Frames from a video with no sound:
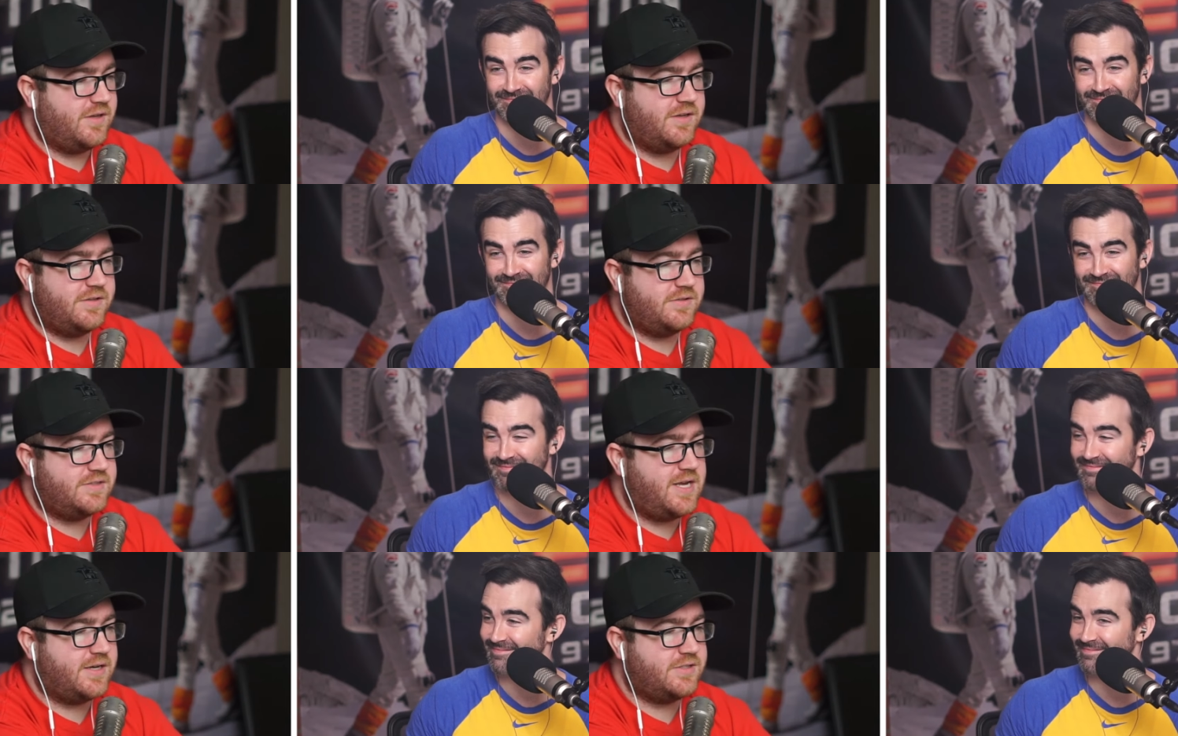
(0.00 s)
Speaker 1: the,
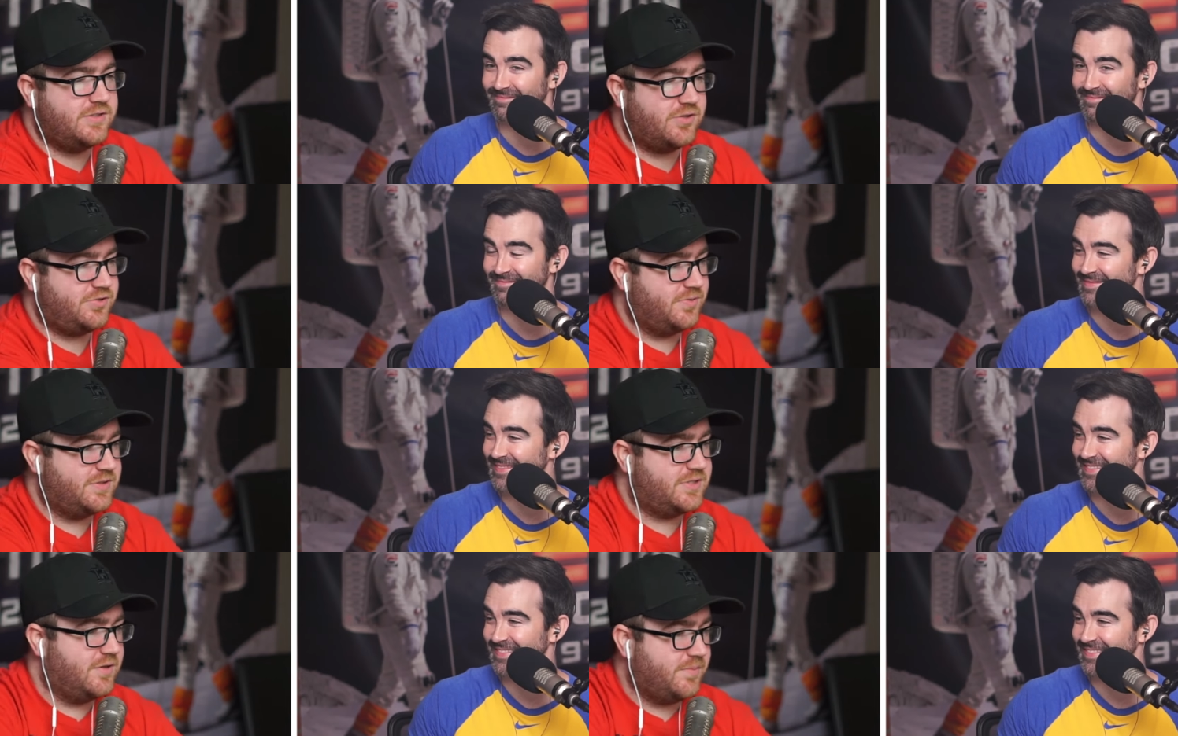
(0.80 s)
Although, the Texans are
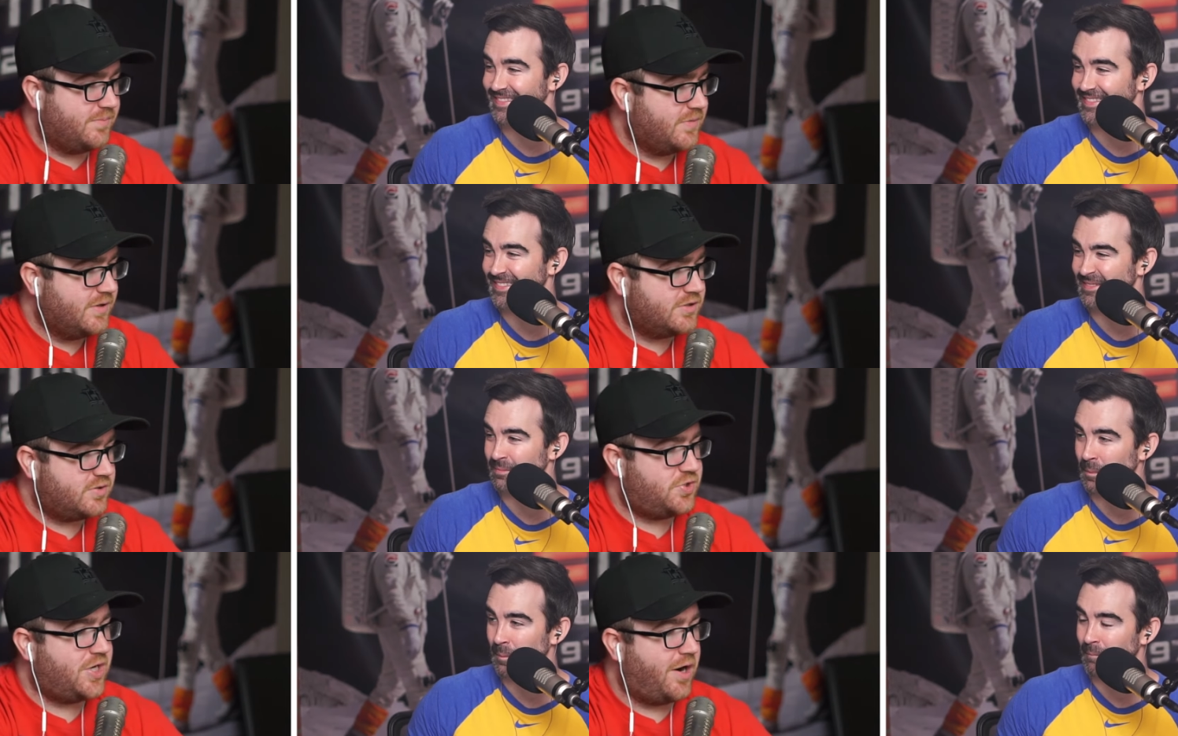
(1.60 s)
doing some
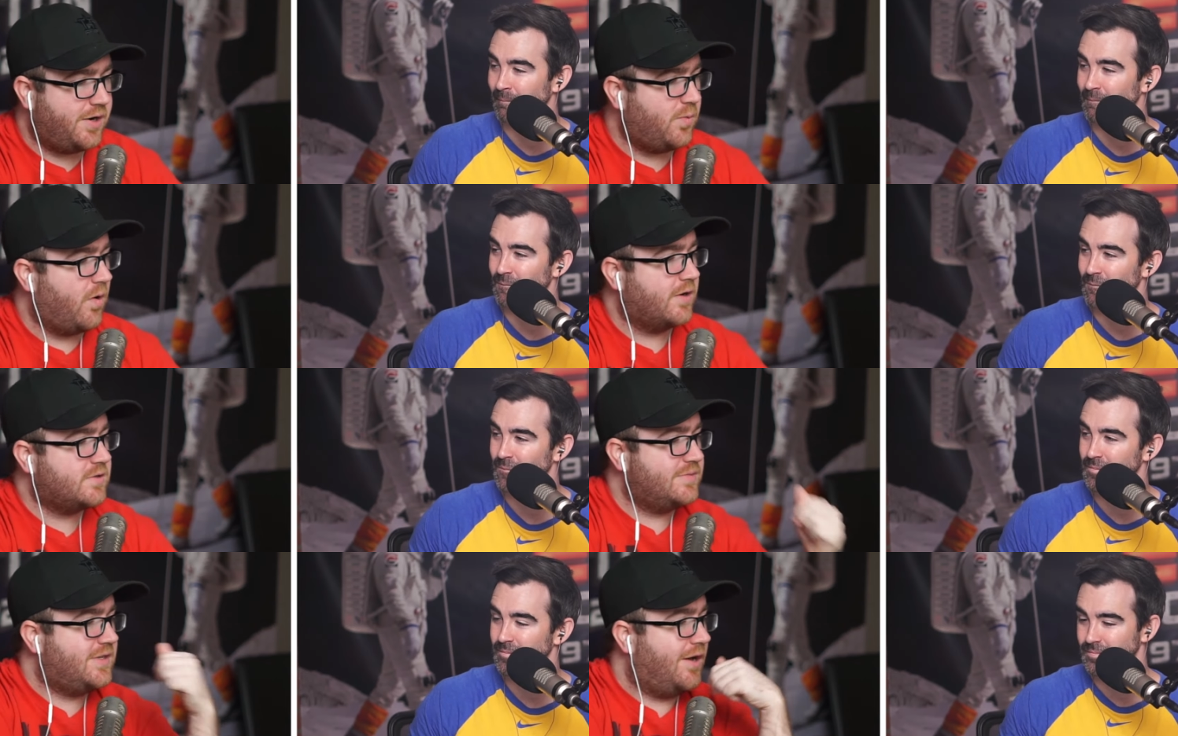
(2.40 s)
some charity
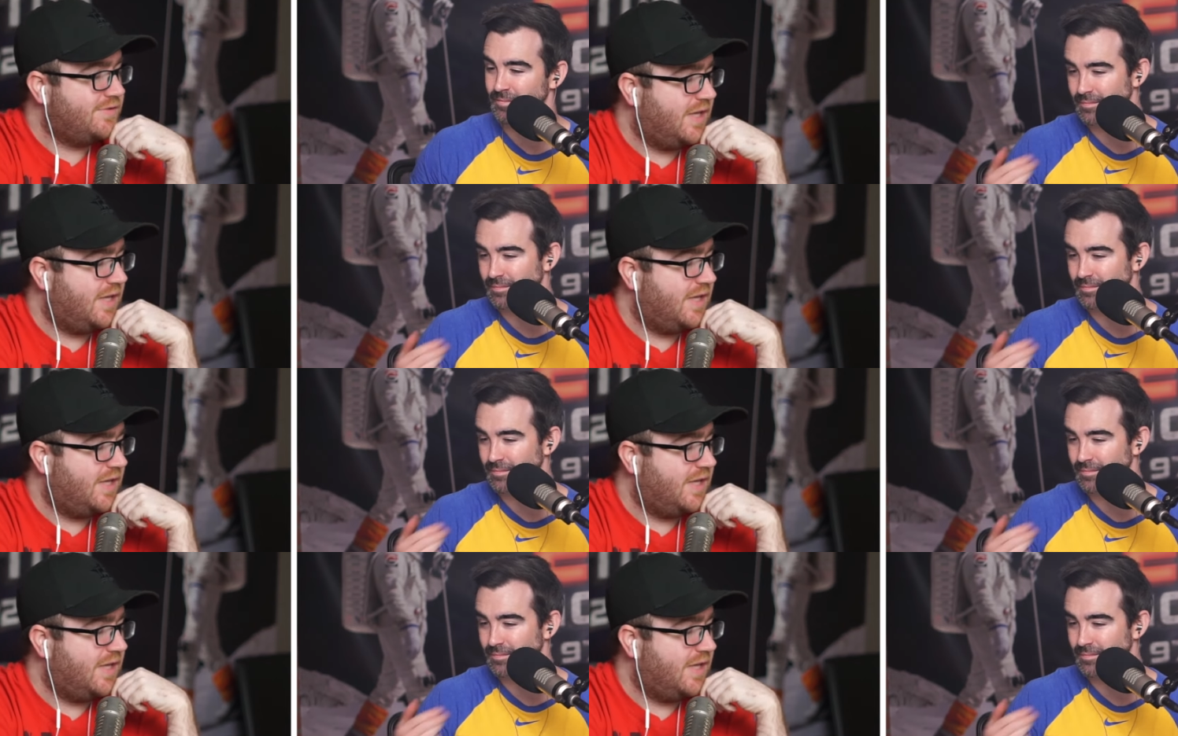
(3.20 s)
work themselves.